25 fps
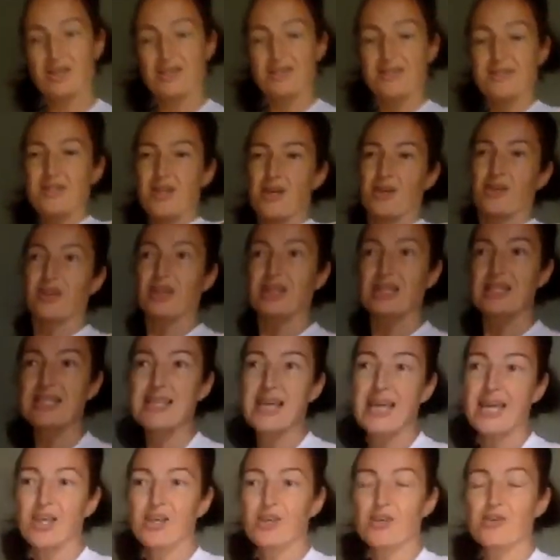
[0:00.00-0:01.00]
So I'm going to
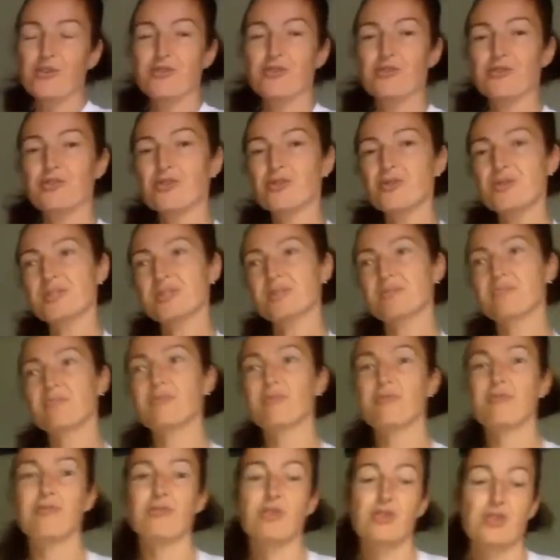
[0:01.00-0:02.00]
take you through some
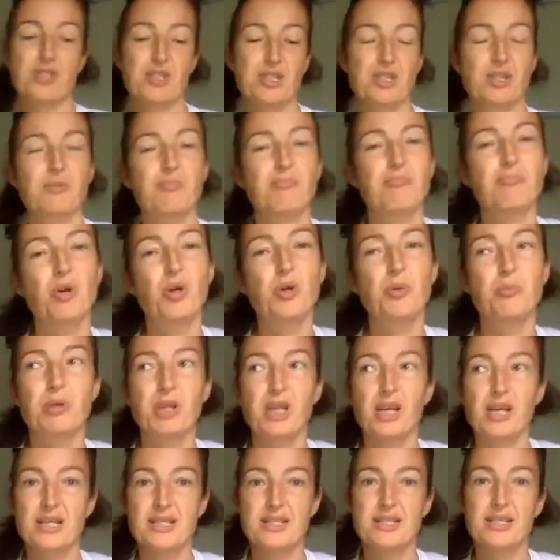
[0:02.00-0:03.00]
foot
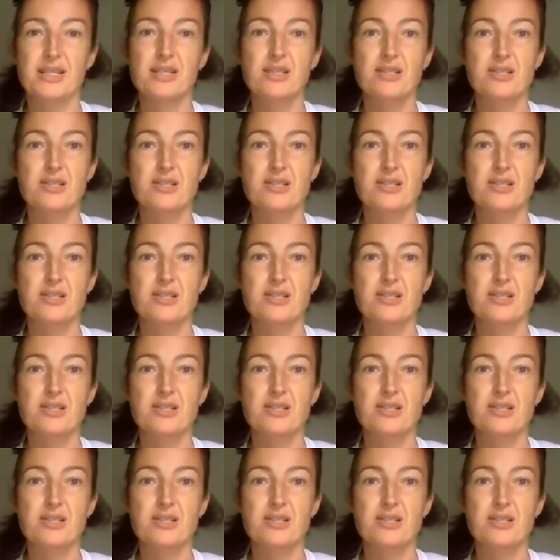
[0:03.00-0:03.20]
mobilizing,